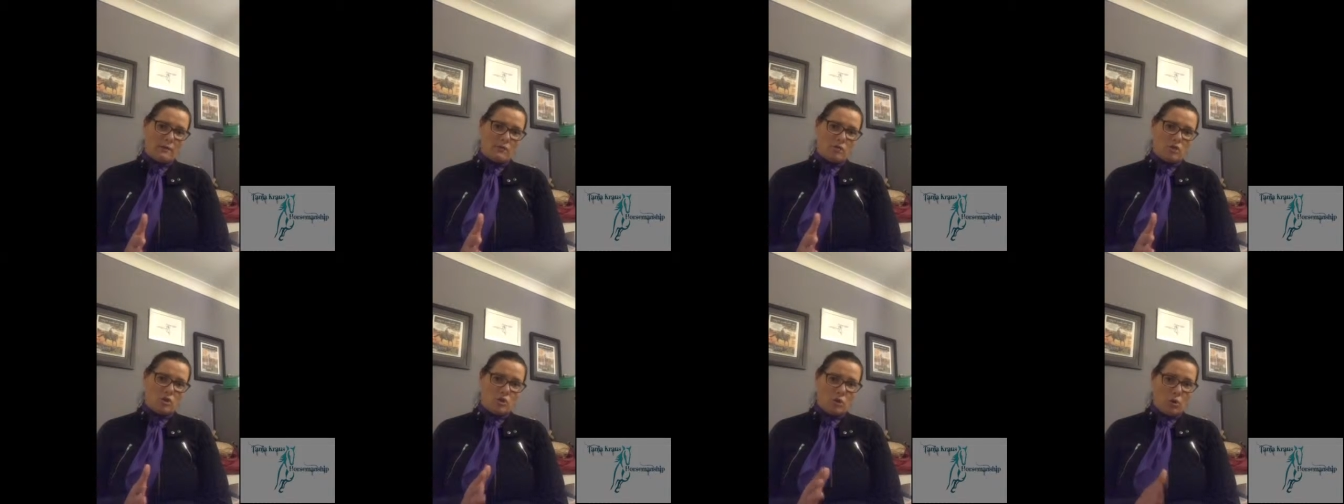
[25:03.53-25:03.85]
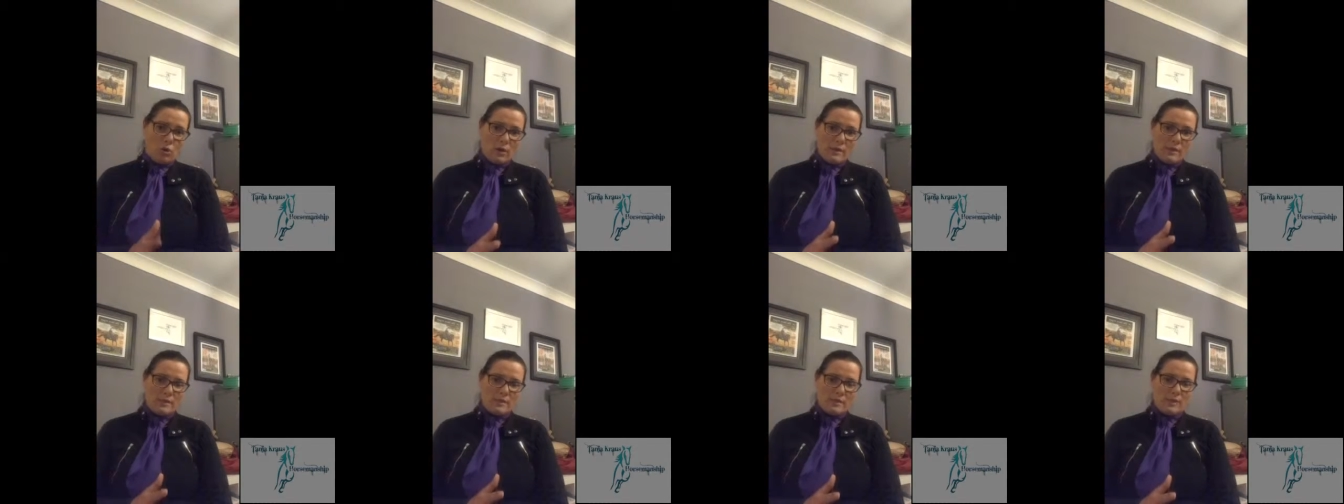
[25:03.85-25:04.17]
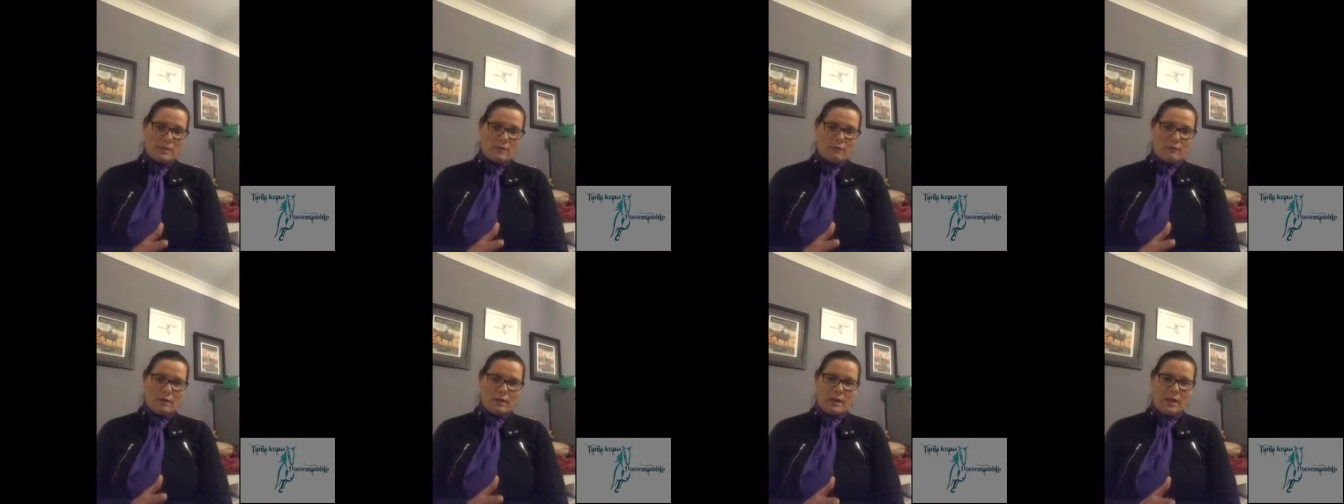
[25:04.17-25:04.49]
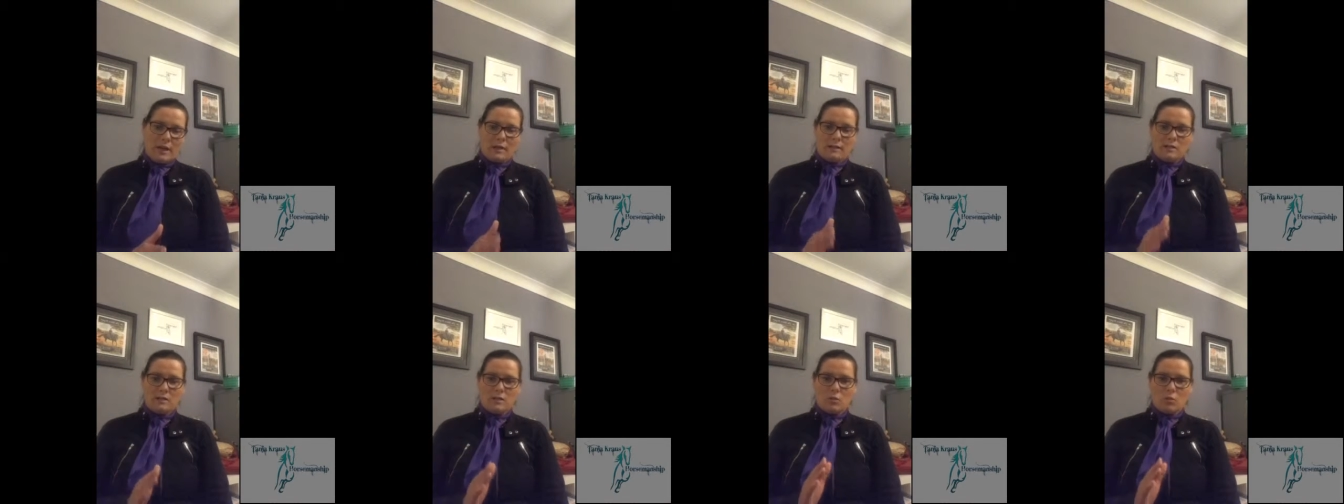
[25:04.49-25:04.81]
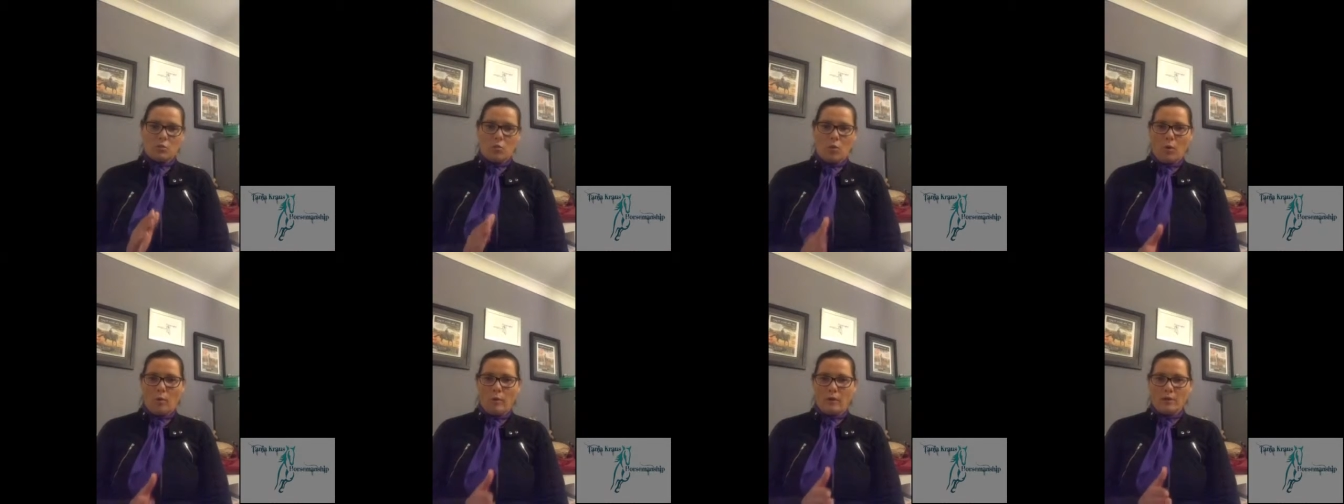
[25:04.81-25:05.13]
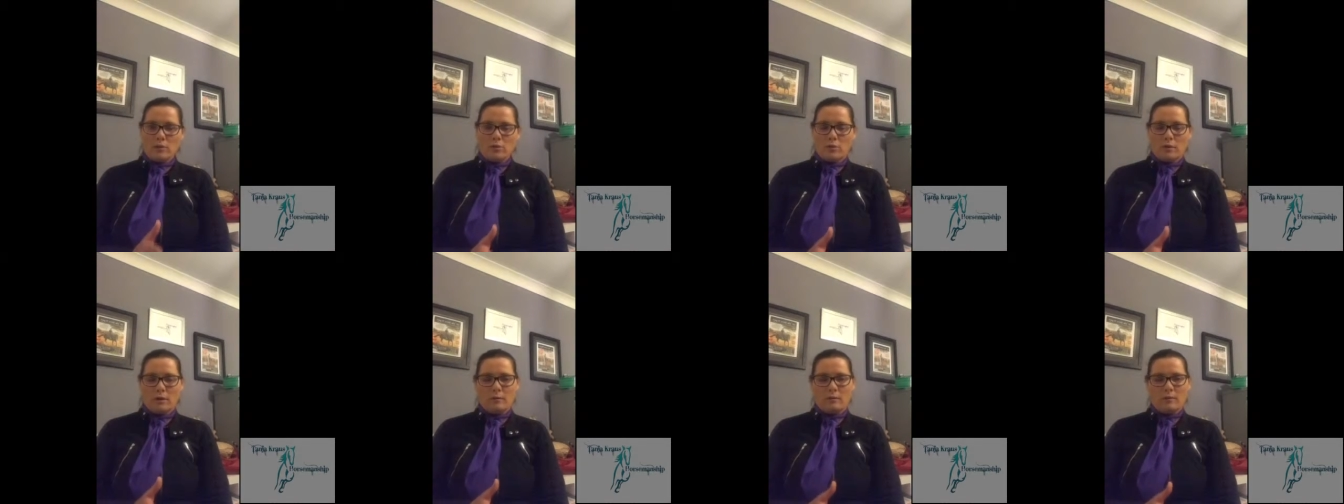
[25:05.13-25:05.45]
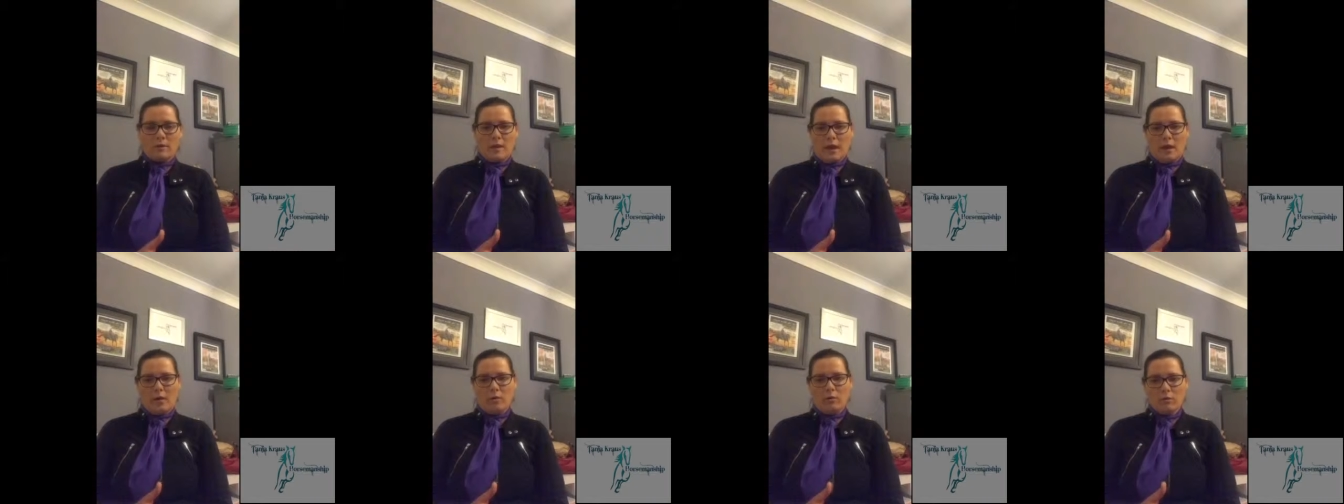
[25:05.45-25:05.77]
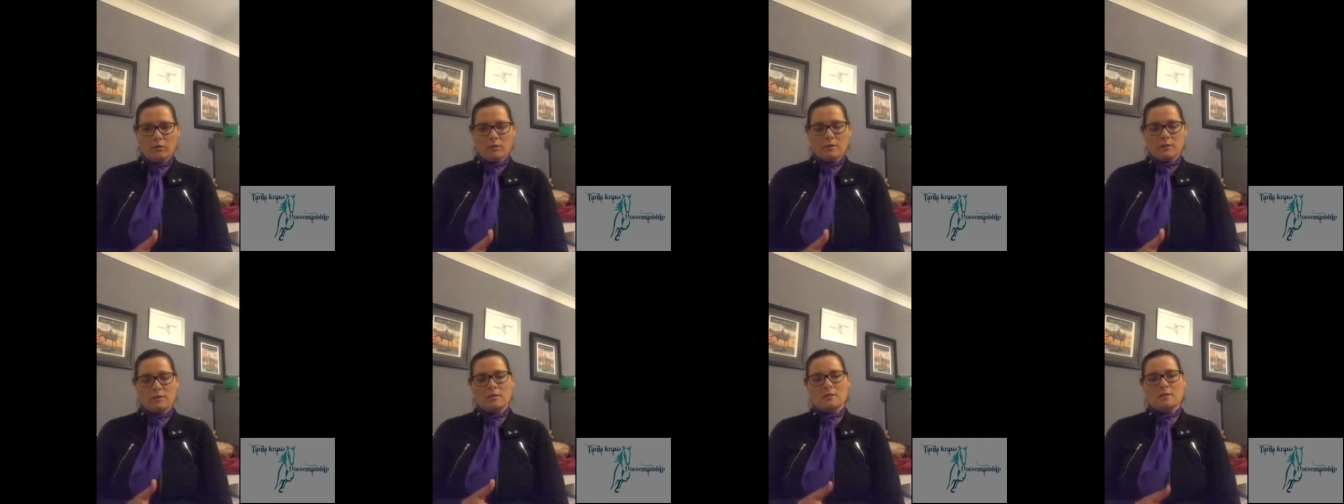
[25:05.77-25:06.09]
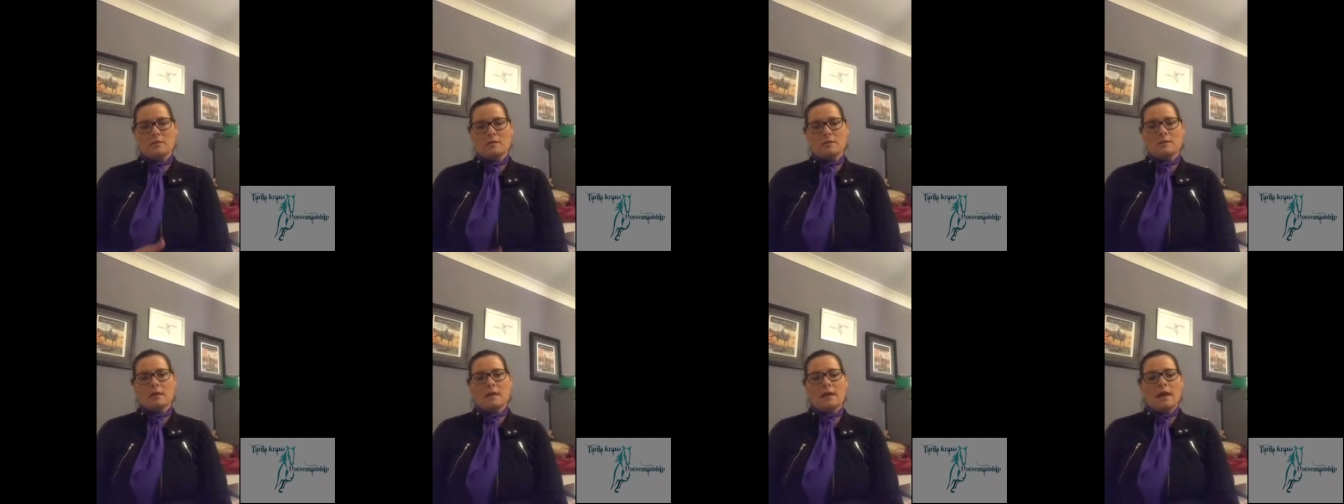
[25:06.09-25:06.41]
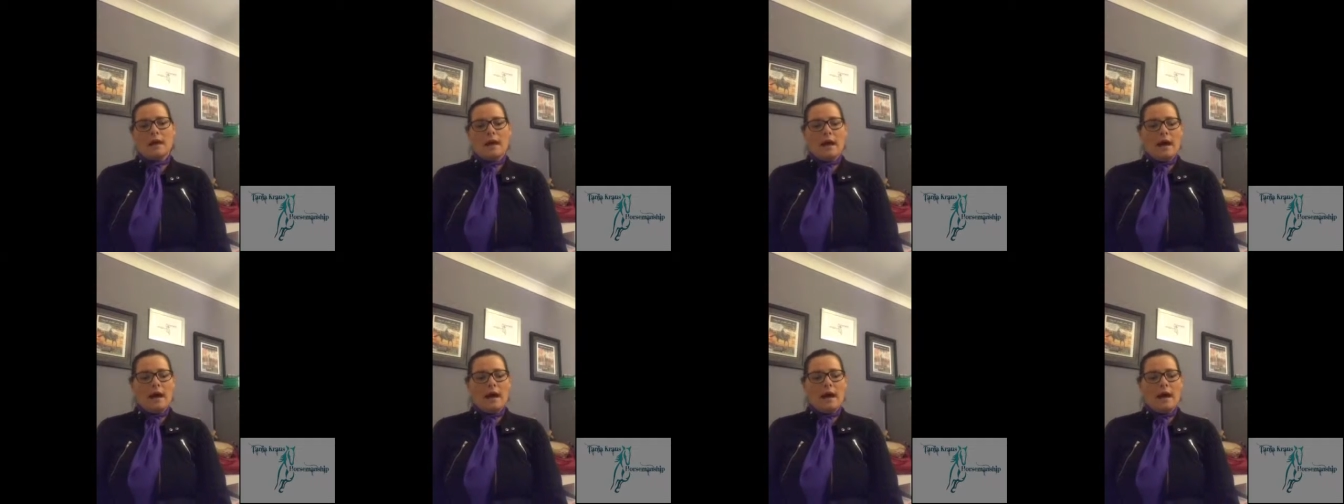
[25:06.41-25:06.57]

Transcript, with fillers: choice in regards to what we're doing with our horses.